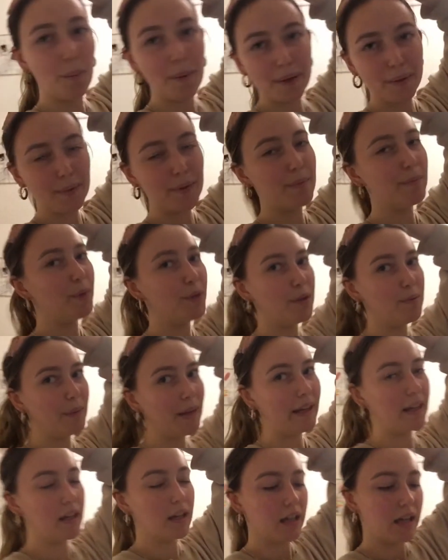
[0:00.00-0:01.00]
with
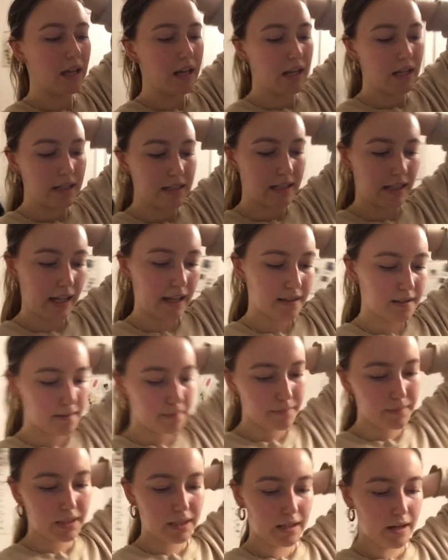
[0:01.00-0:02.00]
Moomy to get
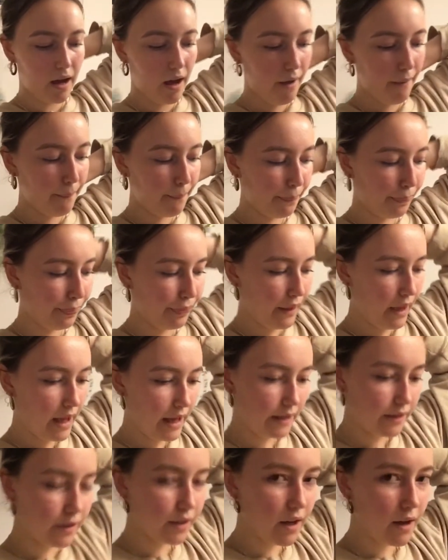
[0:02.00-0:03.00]
some dinner.
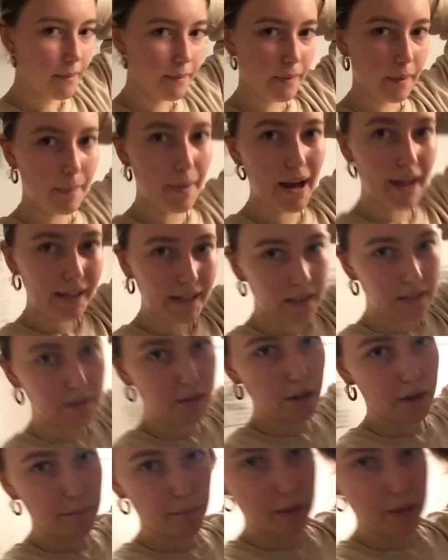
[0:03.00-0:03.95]
And the packing's going pretty